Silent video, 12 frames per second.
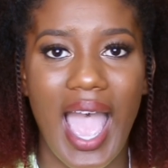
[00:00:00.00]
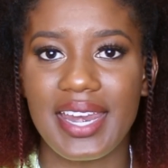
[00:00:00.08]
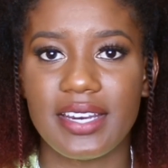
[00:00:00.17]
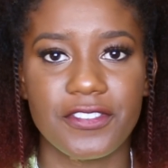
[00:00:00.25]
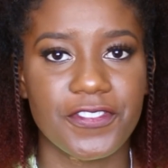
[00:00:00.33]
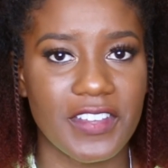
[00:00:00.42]

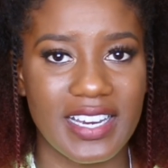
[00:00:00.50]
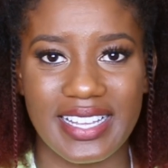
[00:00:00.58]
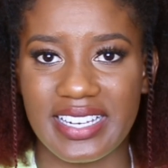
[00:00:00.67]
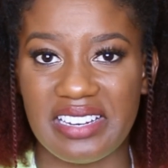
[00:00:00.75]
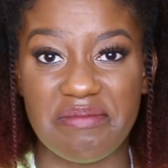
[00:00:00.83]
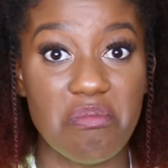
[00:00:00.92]
I didn't feel
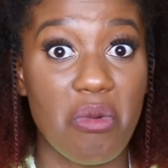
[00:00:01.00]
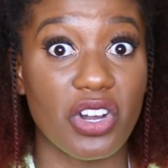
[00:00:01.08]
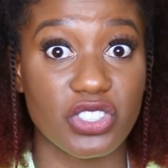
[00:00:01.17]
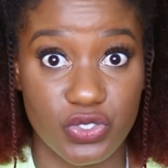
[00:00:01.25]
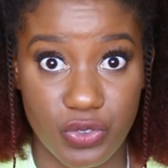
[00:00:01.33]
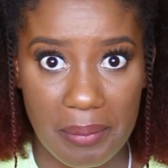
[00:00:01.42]
it did
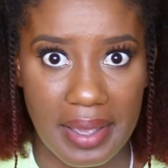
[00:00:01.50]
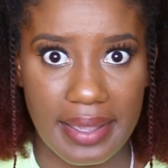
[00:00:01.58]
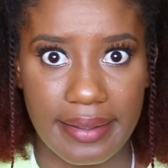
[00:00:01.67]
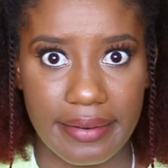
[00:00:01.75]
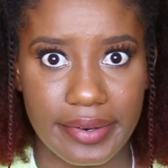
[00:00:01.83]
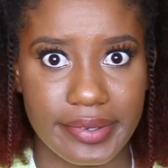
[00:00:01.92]
much for my
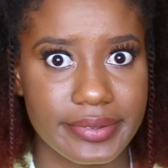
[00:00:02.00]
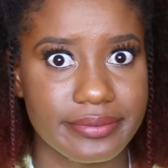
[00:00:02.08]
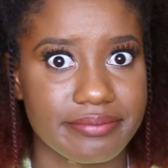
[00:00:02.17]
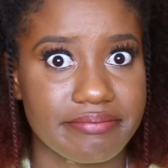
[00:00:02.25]
hair.